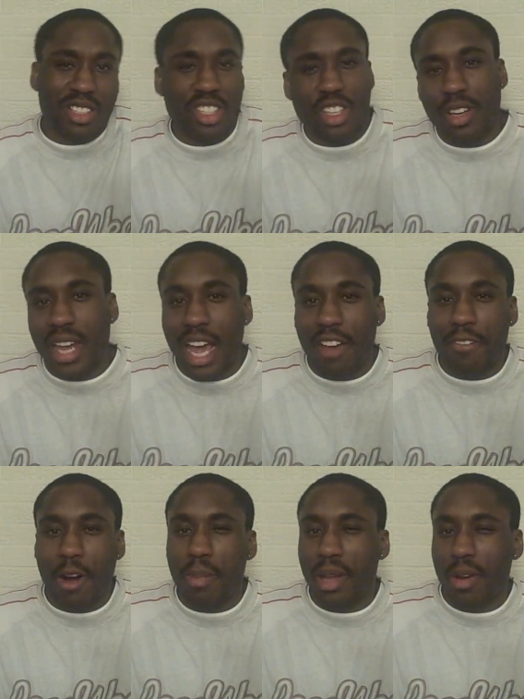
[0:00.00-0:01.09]
to show you how
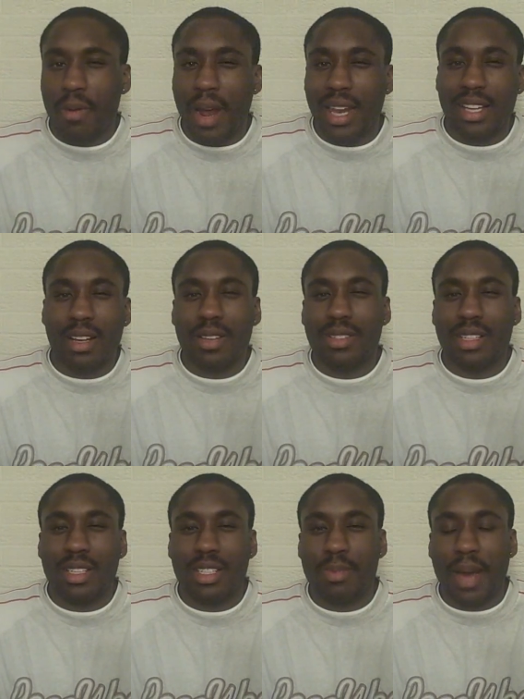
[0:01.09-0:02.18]
far Bill O'Reilly goes to
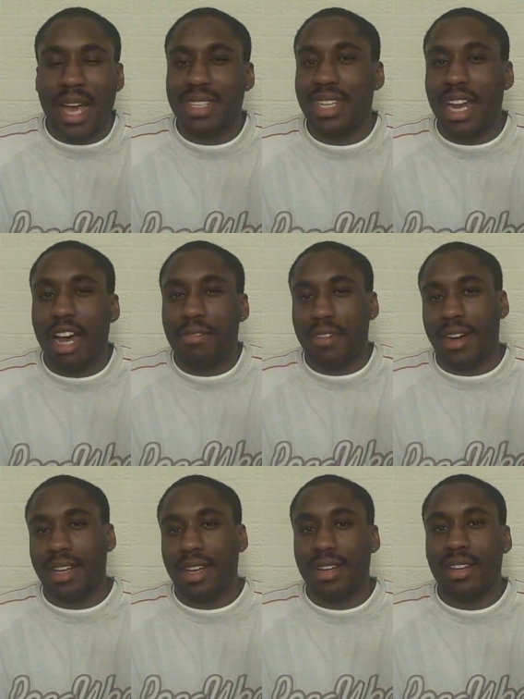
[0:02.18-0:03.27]
despising Al
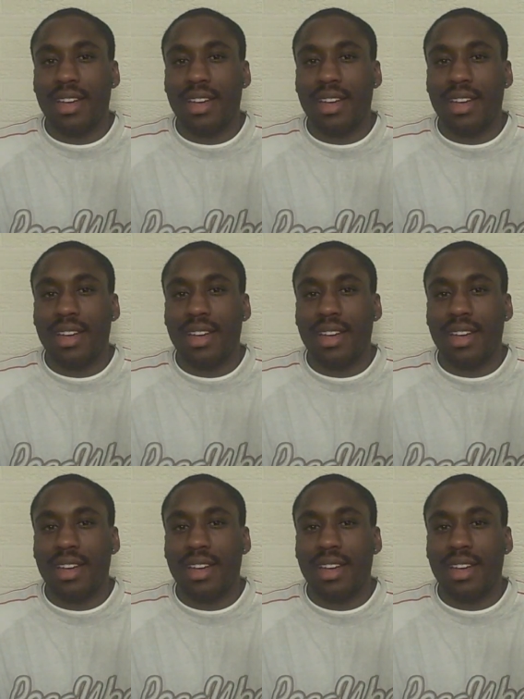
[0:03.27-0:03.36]
Franken.